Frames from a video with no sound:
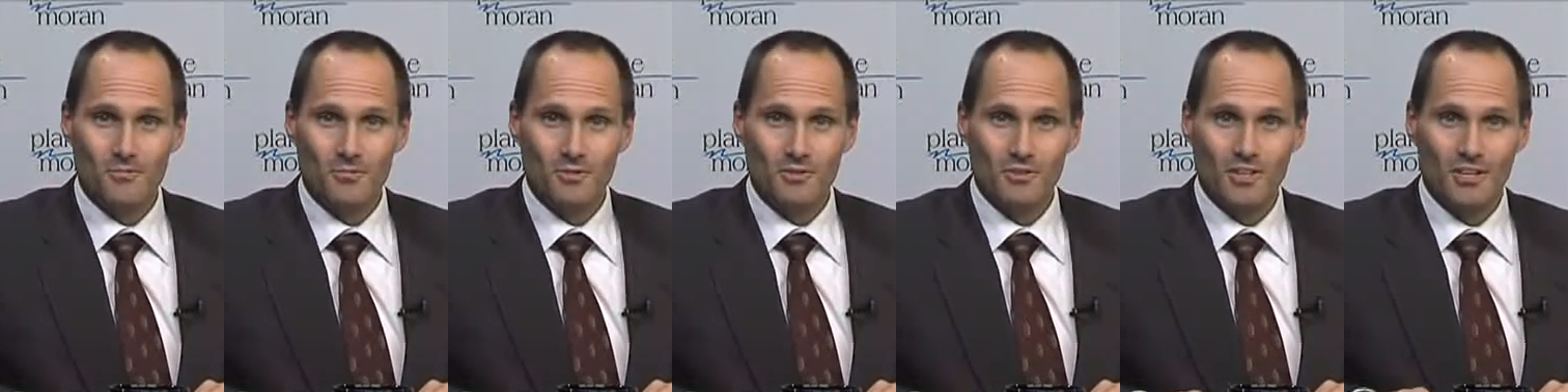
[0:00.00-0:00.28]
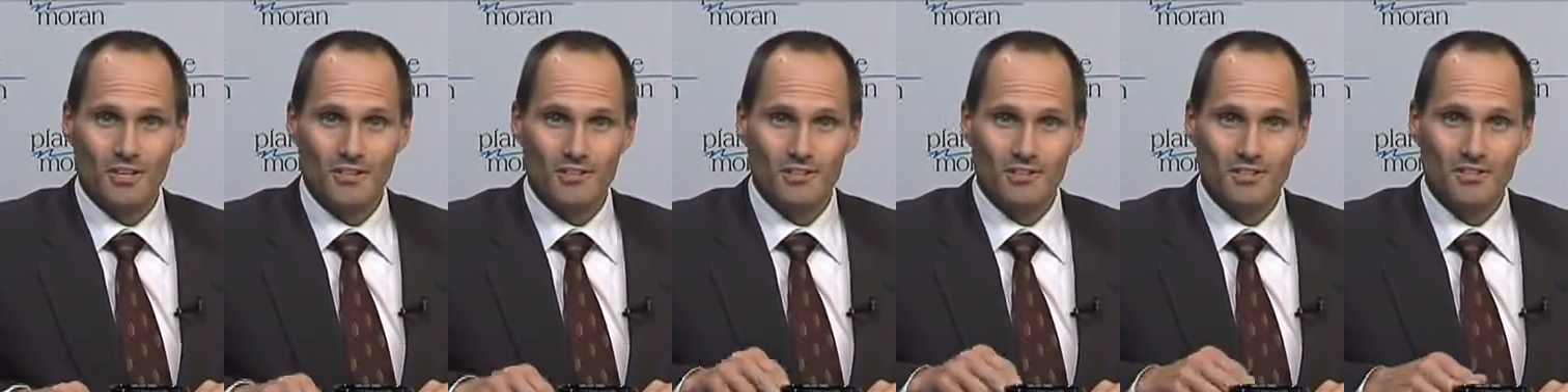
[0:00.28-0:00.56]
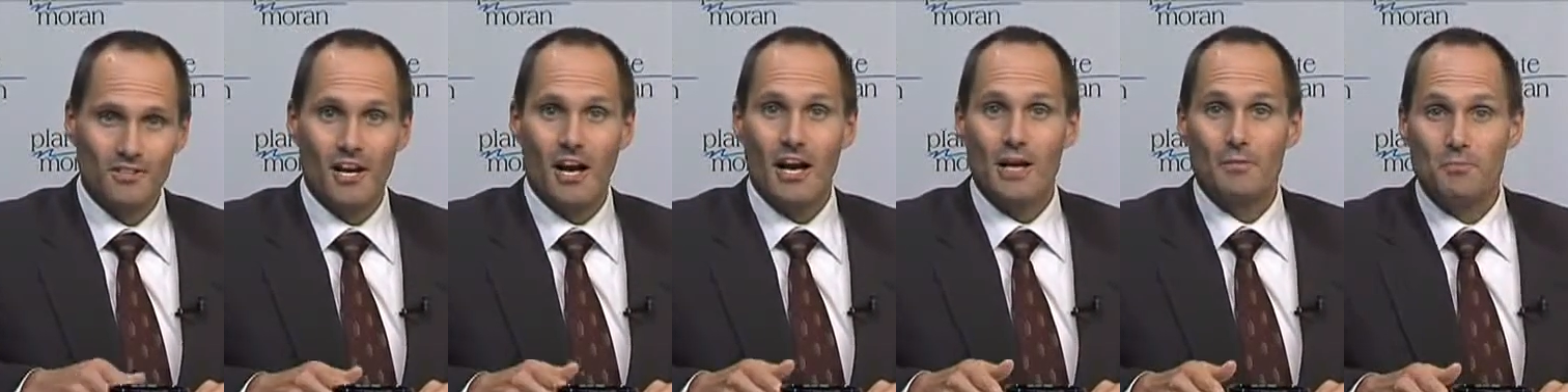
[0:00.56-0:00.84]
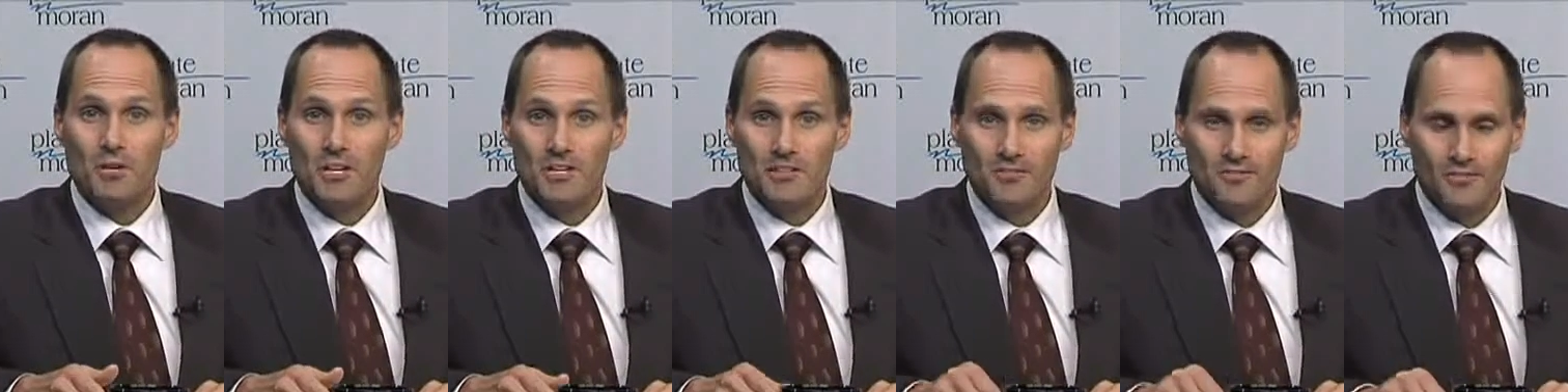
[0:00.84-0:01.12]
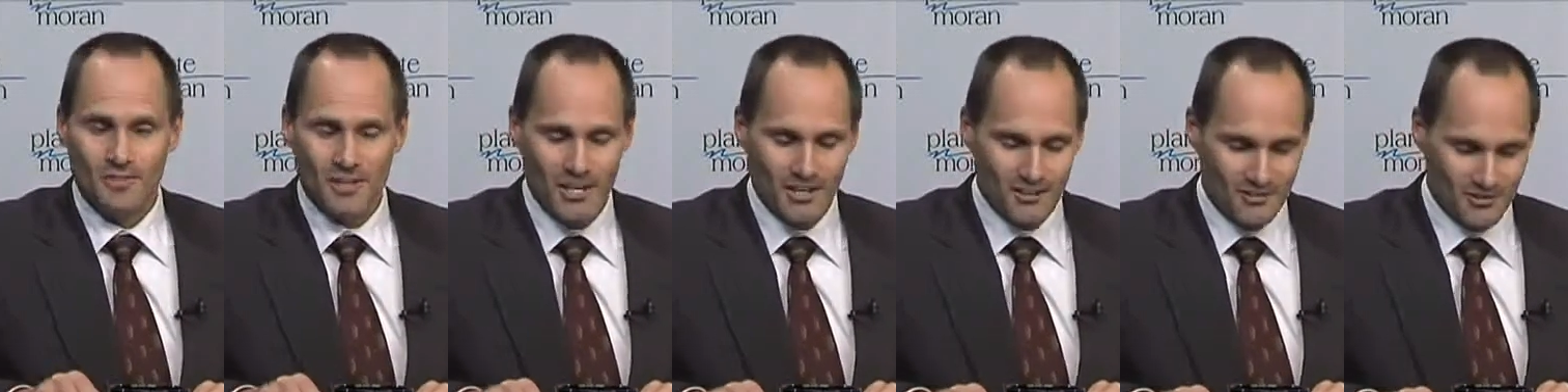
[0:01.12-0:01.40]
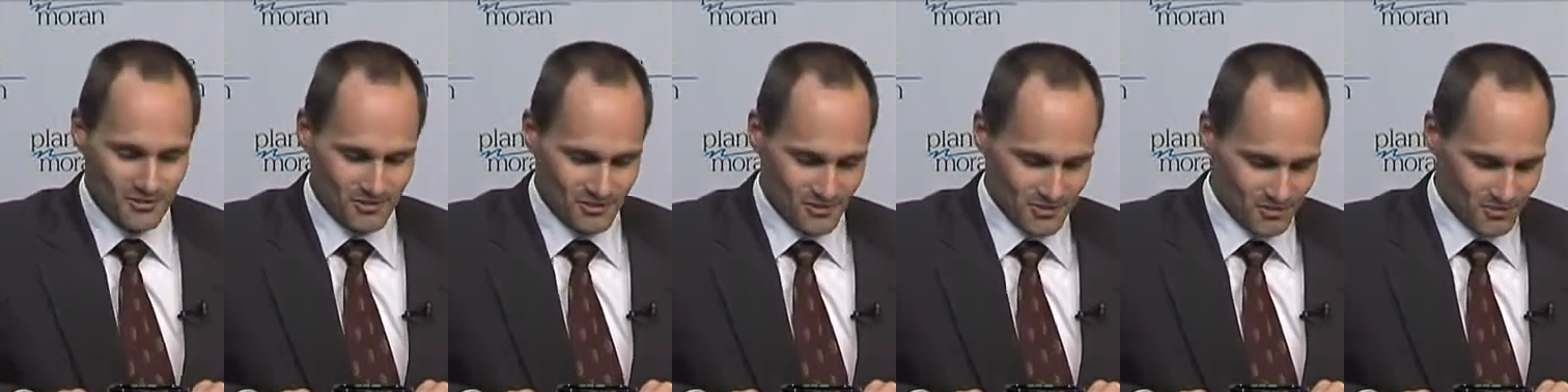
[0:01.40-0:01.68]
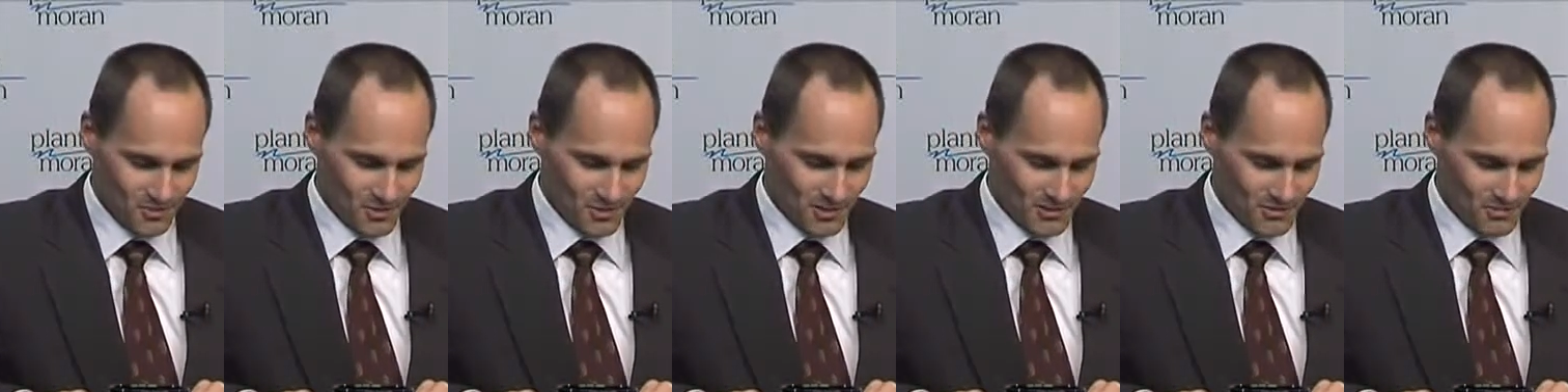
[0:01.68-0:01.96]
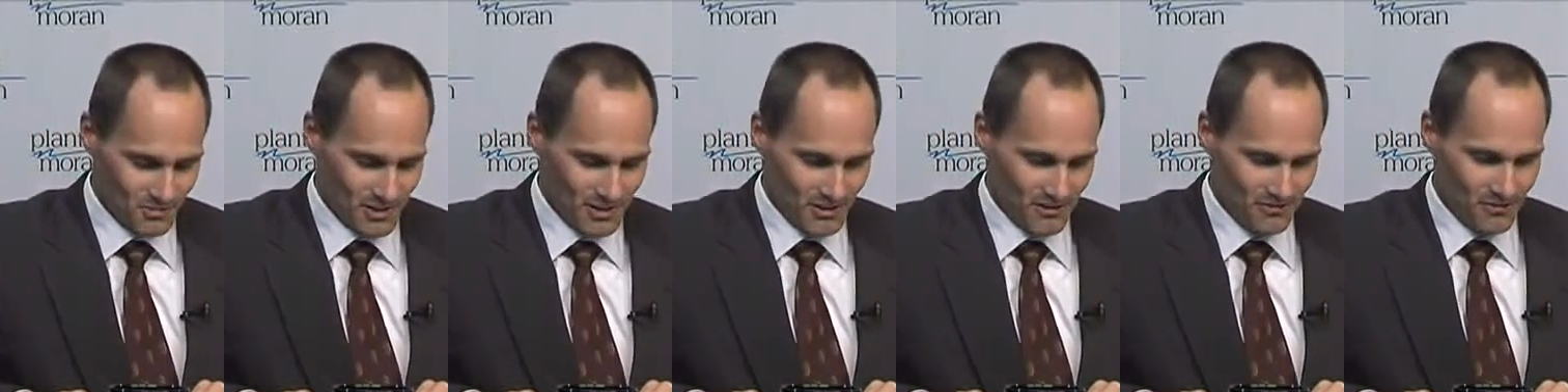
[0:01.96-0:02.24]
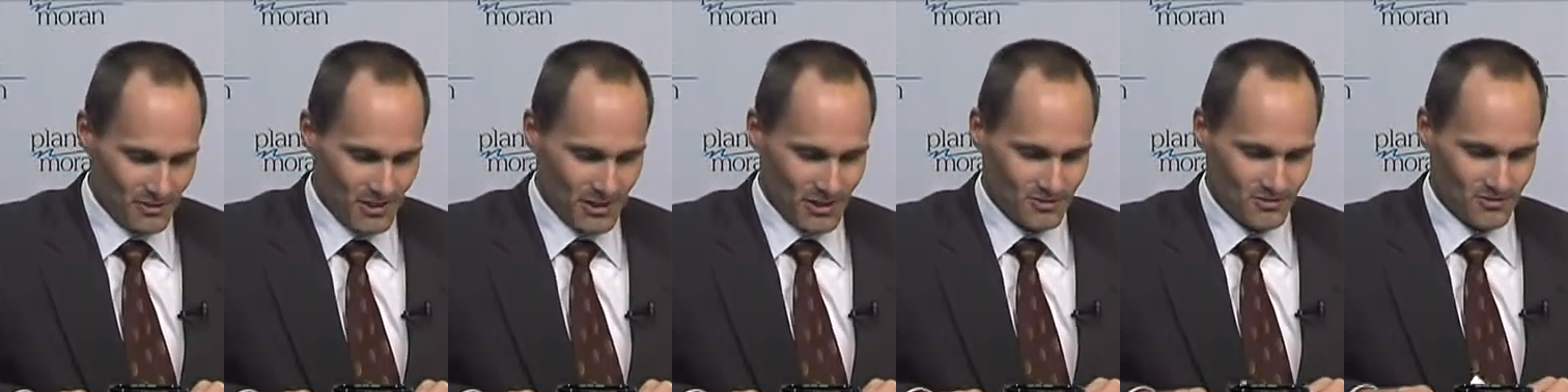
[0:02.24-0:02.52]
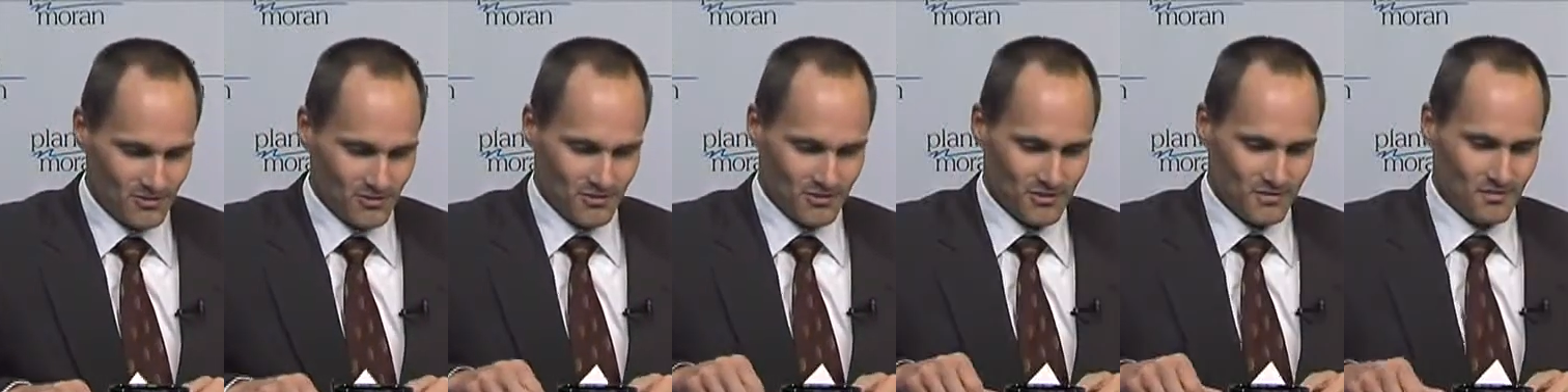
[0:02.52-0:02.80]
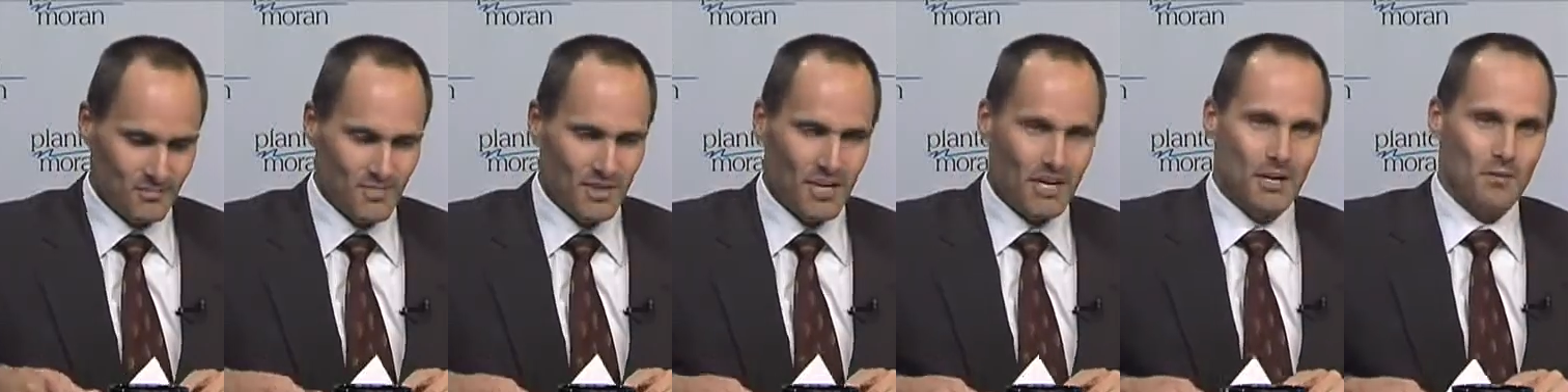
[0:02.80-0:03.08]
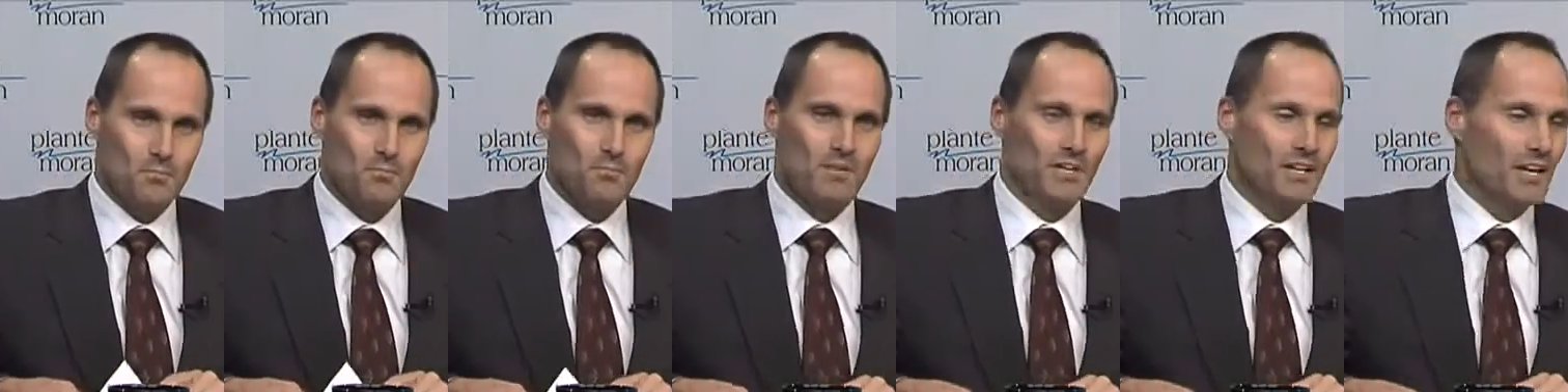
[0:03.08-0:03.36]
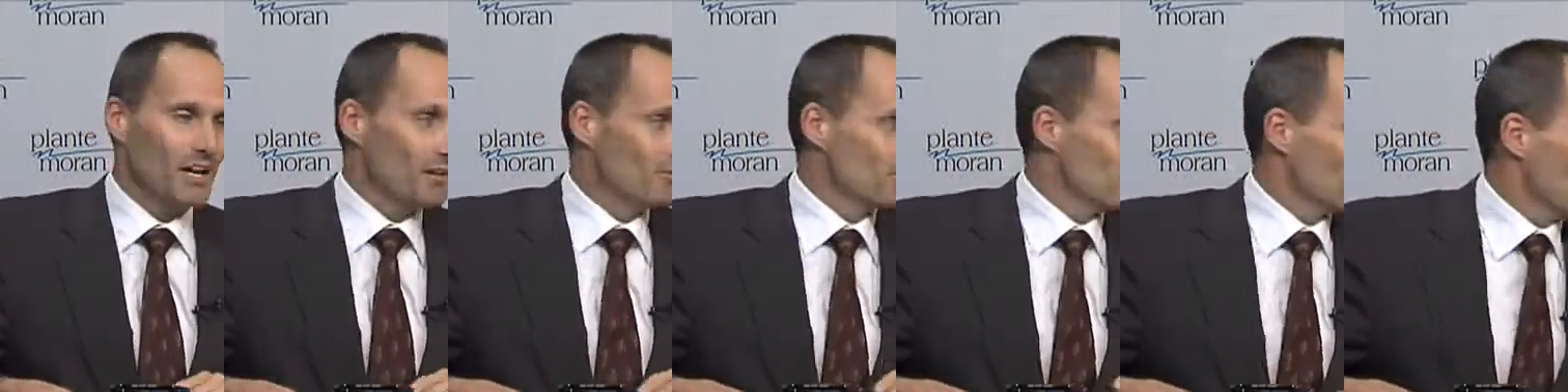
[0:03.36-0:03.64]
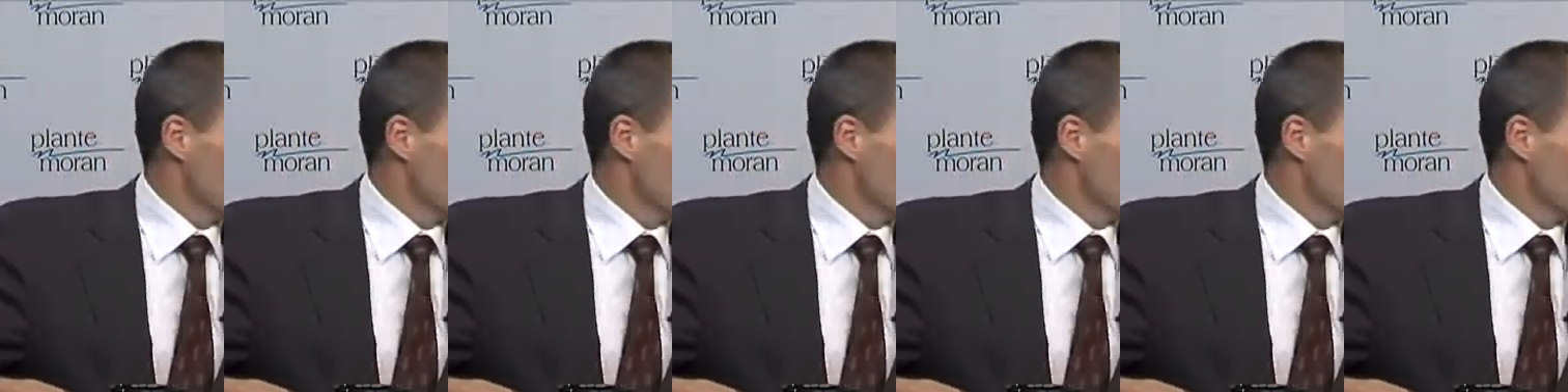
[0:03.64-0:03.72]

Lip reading: belongs in non-manufacturers as well as manufacturers. But now for